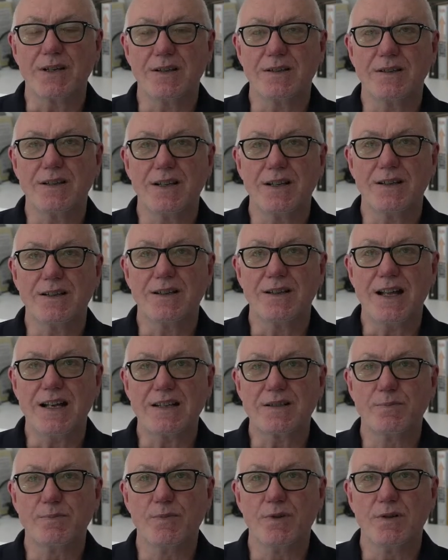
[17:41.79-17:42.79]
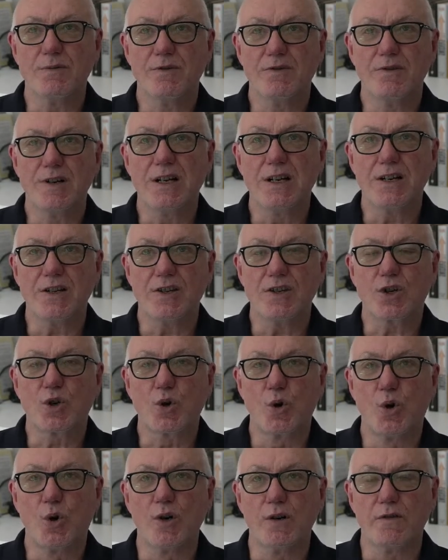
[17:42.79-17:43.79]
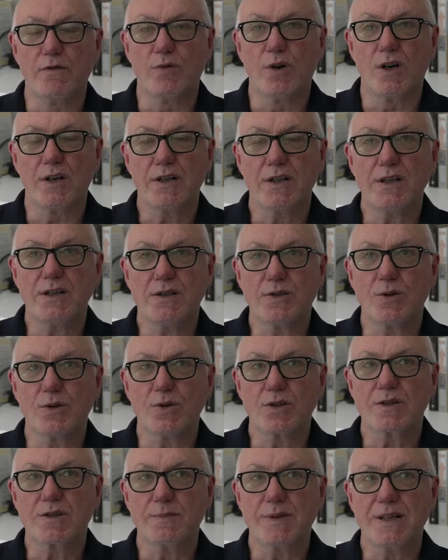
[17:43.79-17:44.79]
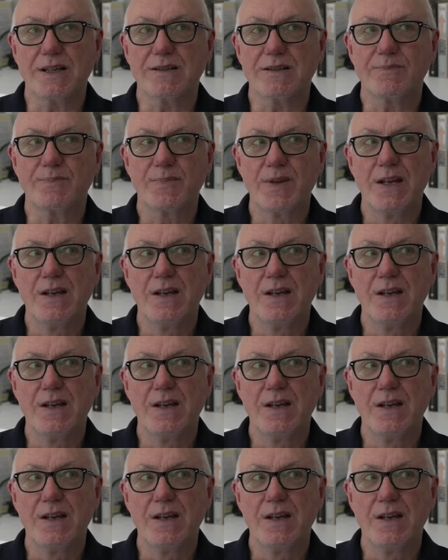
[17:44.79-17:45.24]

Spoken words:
I think that's really at the core of what he talks about.